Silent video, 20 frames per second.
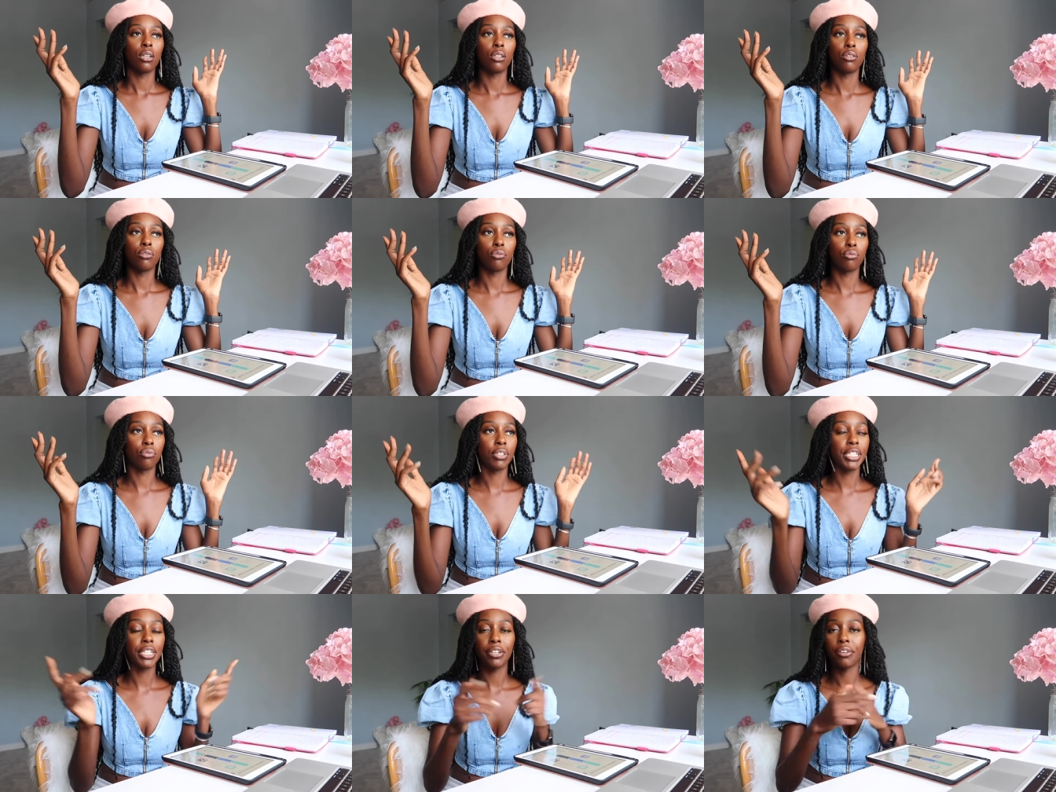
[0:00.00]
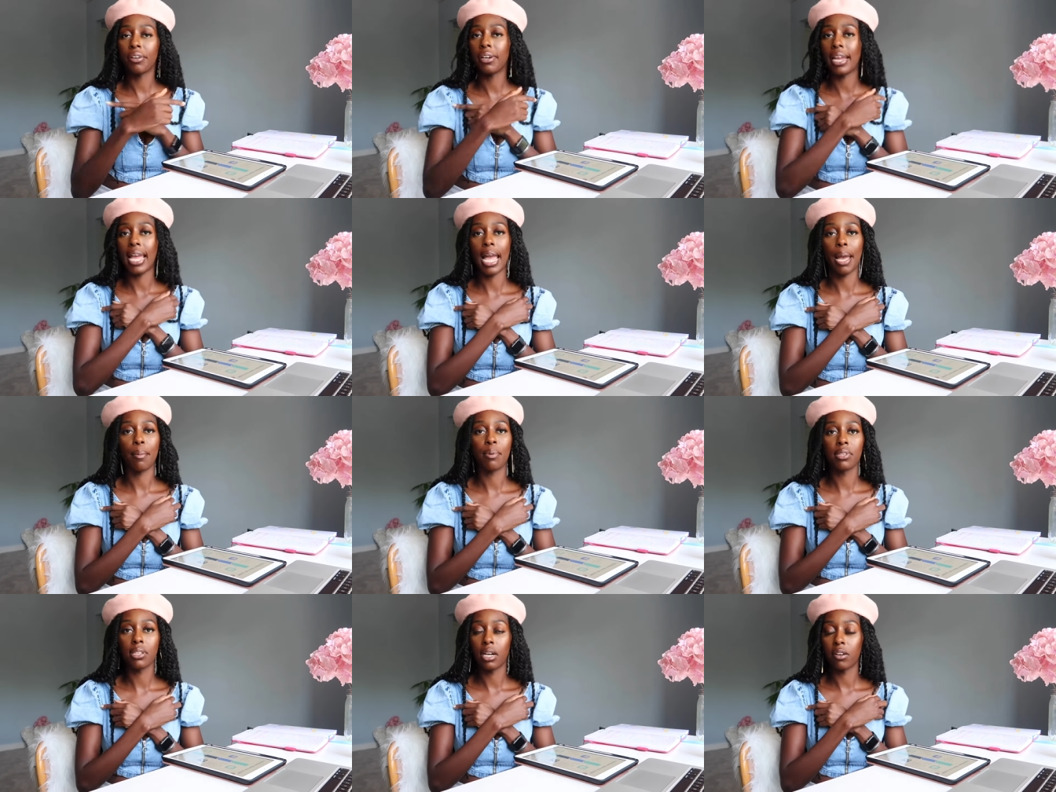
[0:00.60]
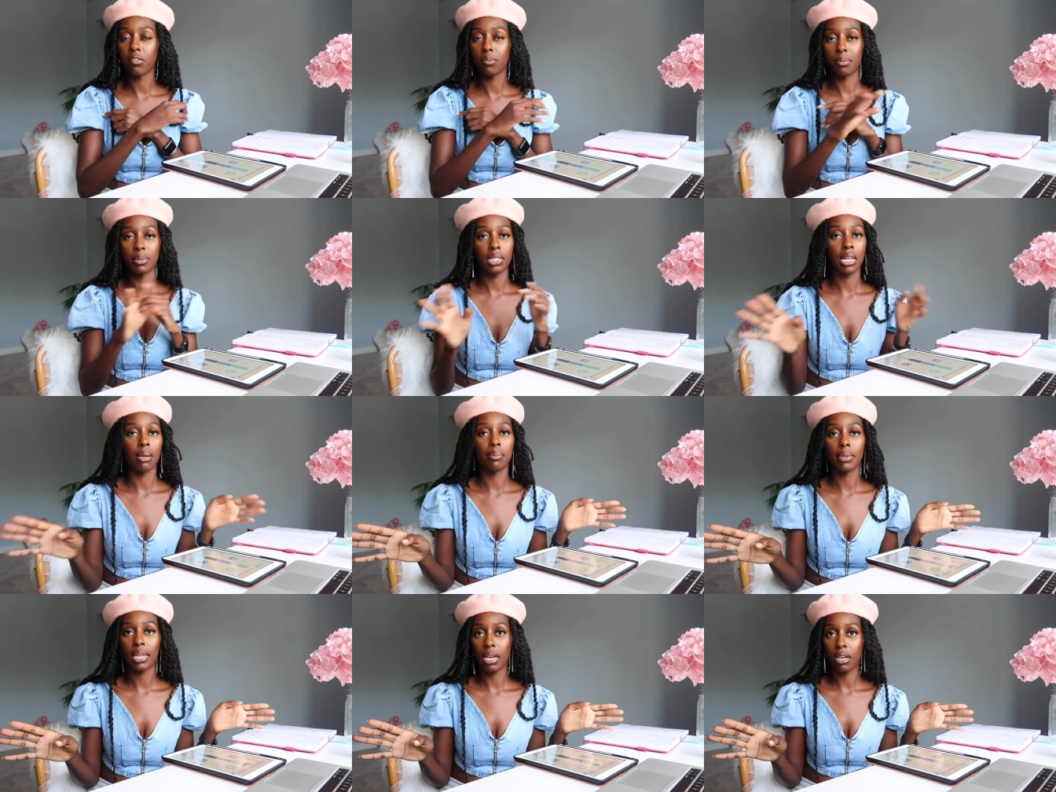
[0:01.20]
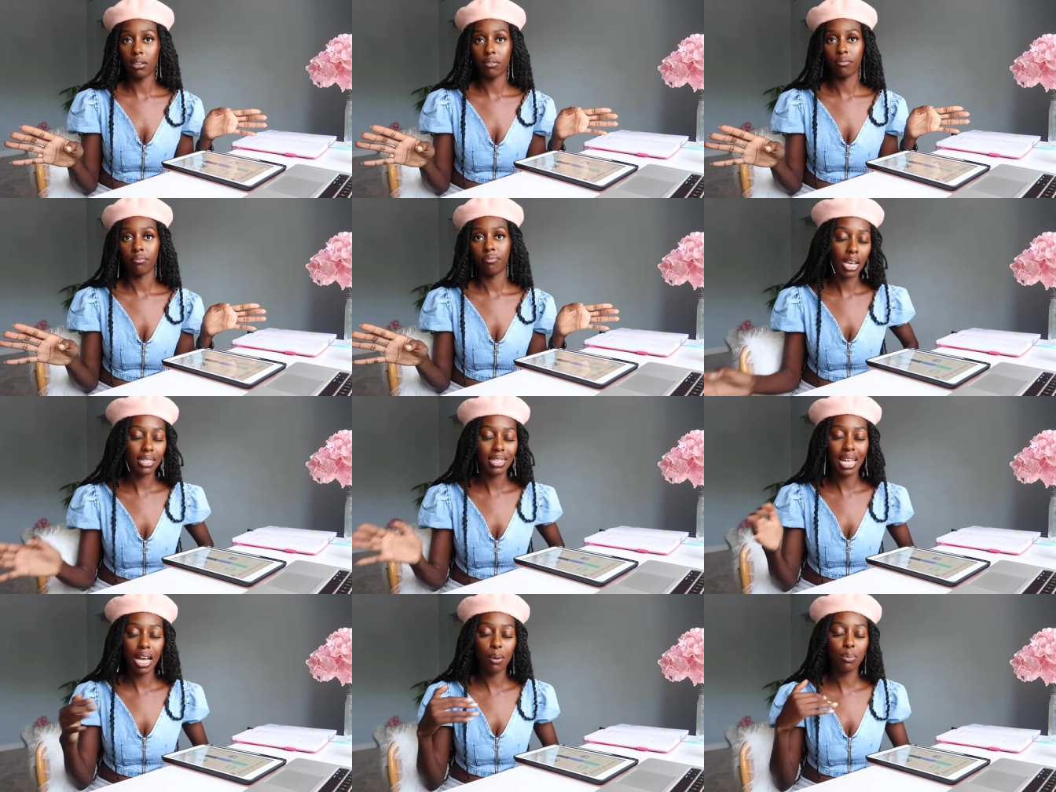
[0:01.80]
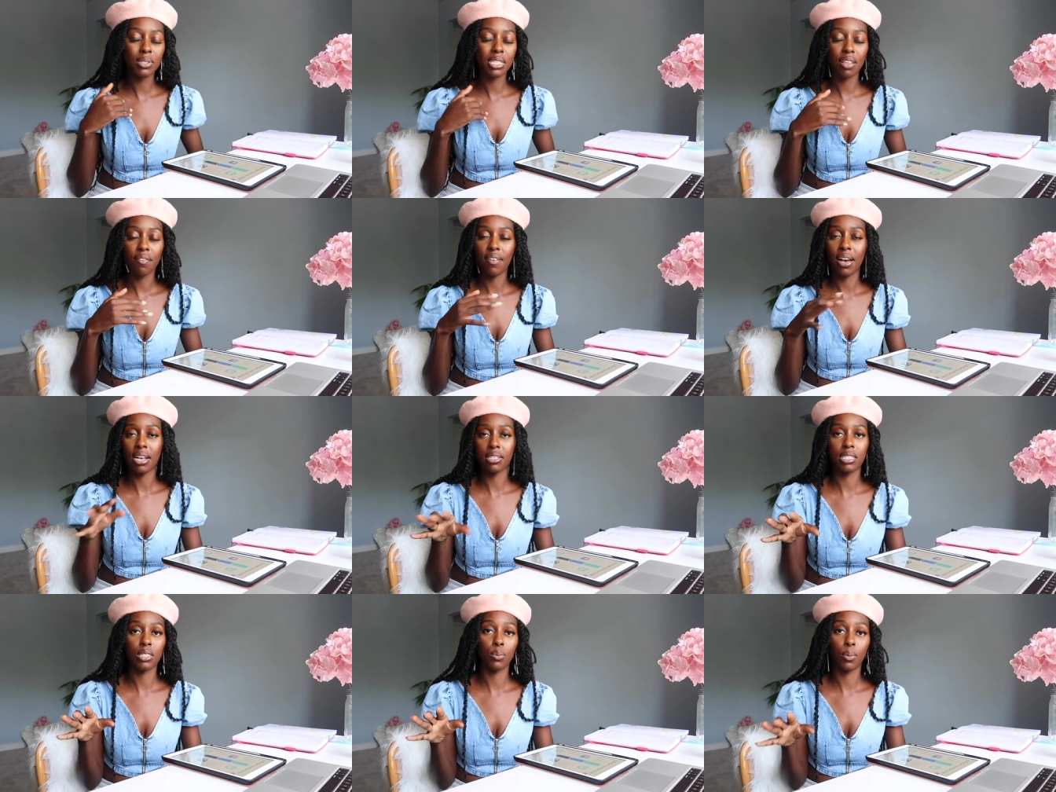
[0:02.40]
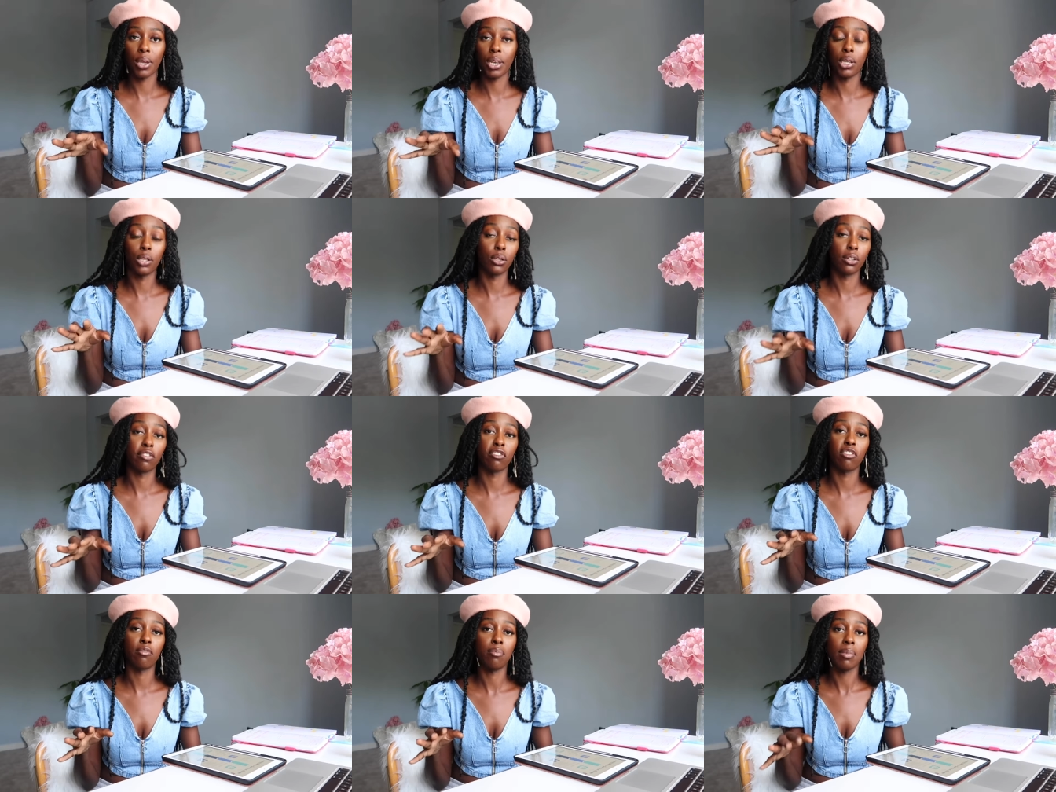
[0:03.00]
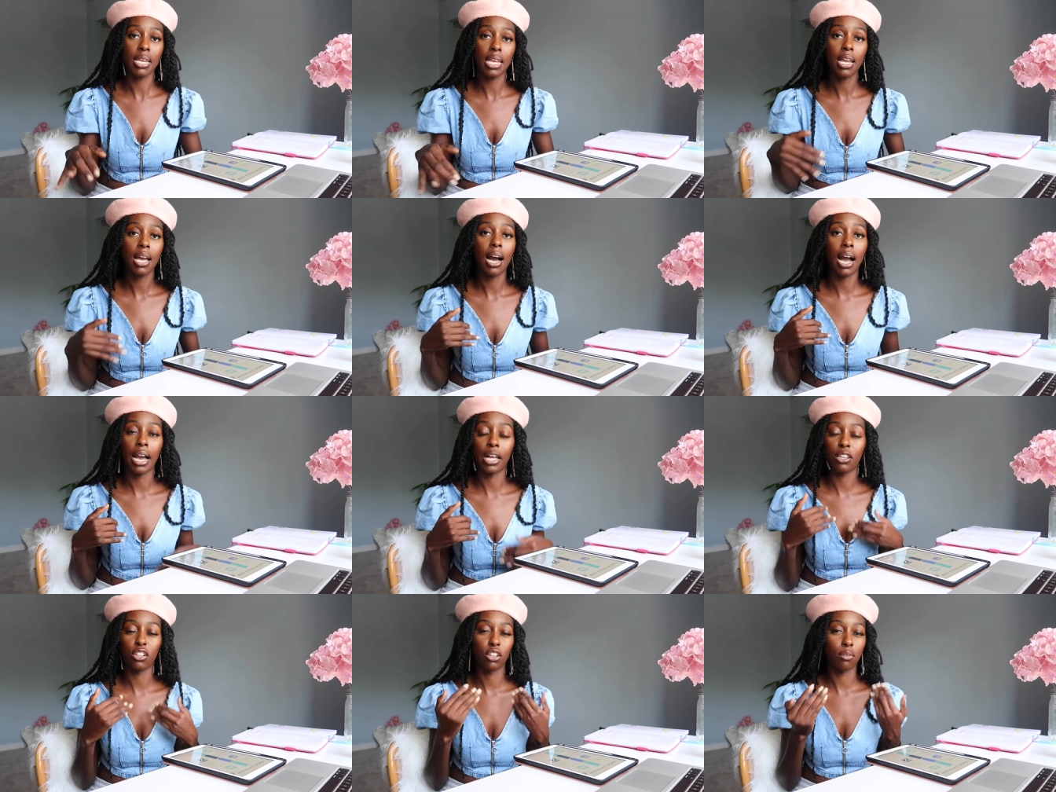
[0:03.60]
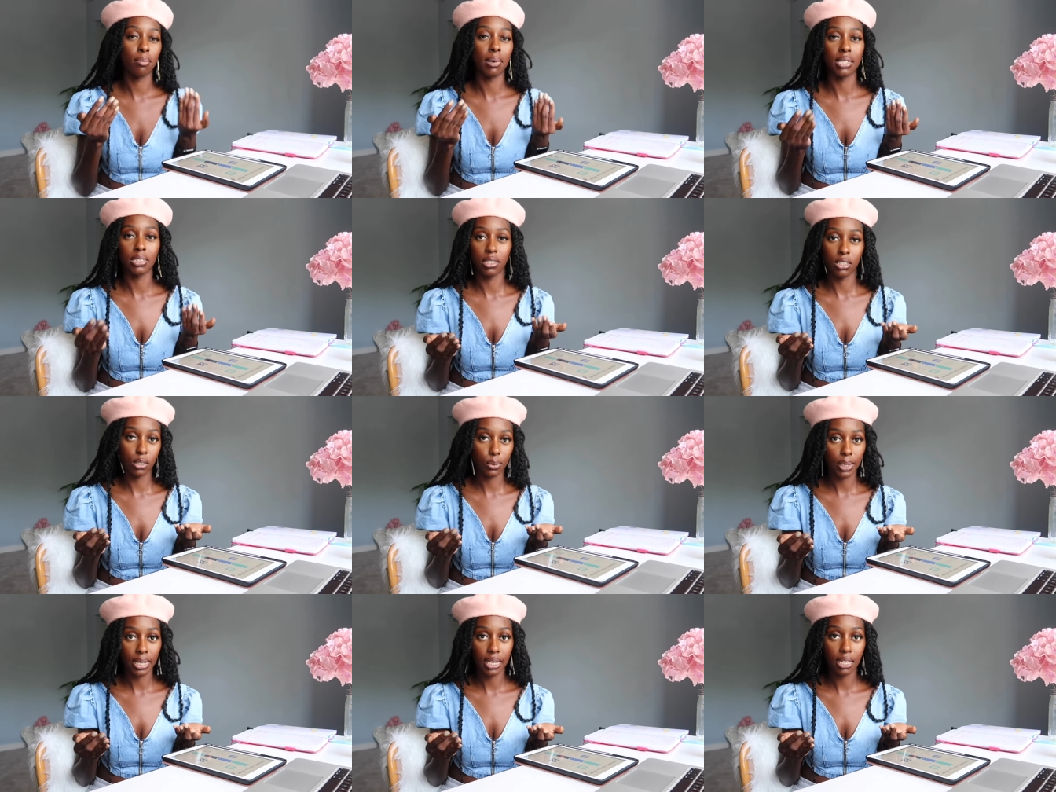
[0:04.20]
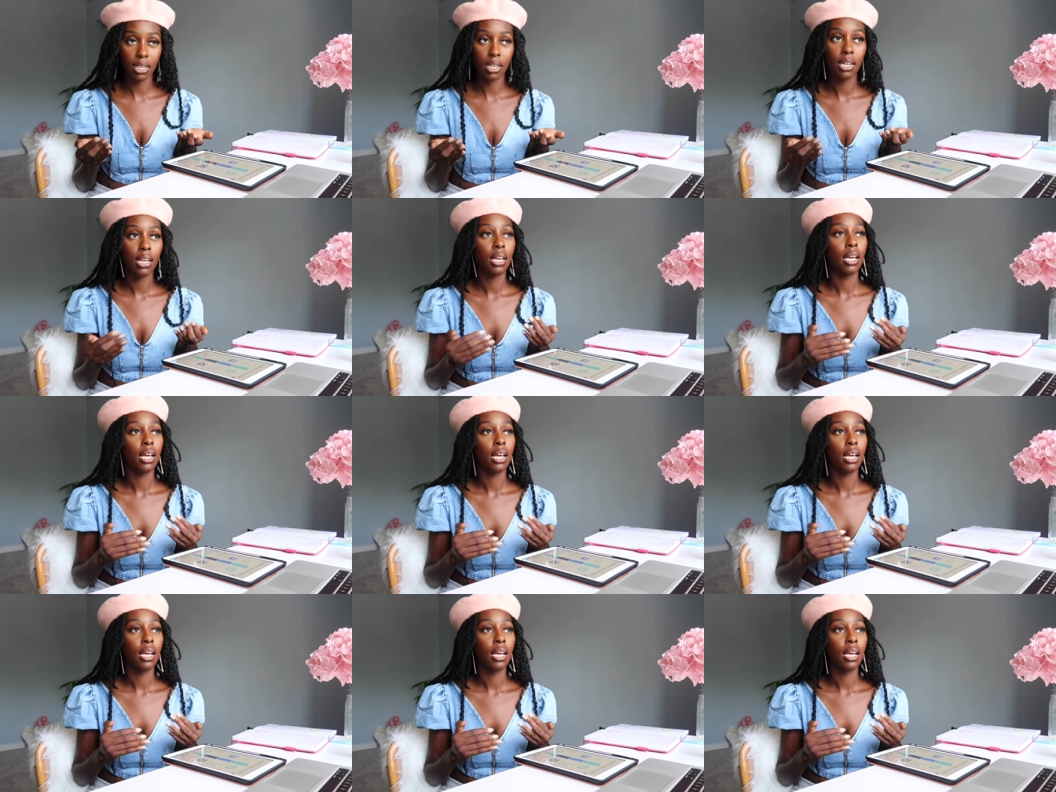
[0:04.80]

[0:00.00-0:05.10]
recreate Amazon from the top down. That was the fastest way to learn for me. I learned by doing.